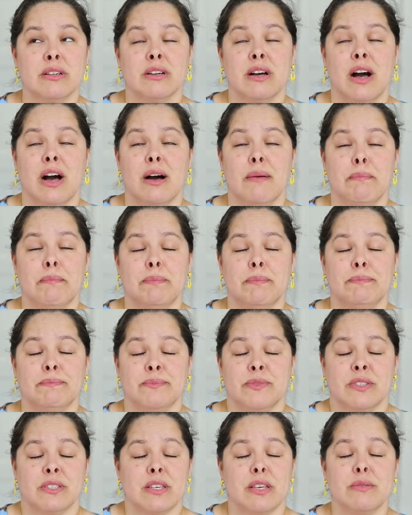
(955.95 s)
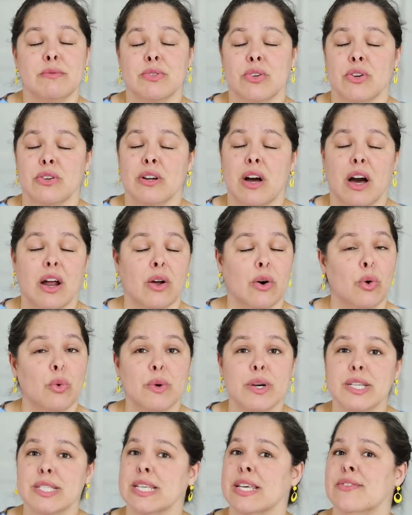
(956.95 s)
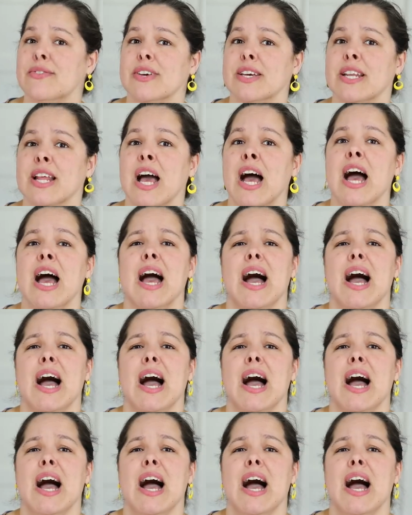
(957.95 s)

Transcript: uh, seams are not always even.